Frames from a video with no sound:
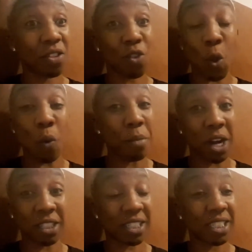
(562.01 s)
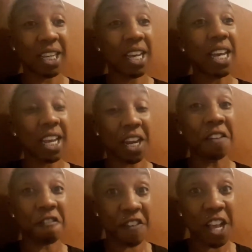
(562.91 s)
so much can
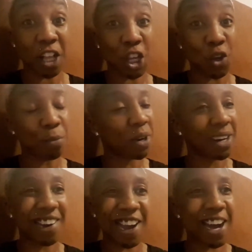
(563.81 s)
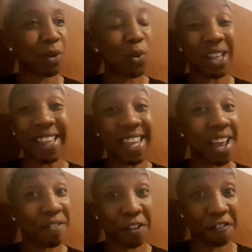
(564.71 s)
fail you, but God will
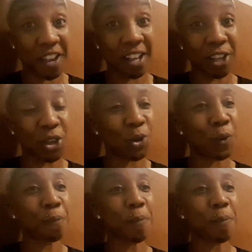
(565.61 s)
never fail you.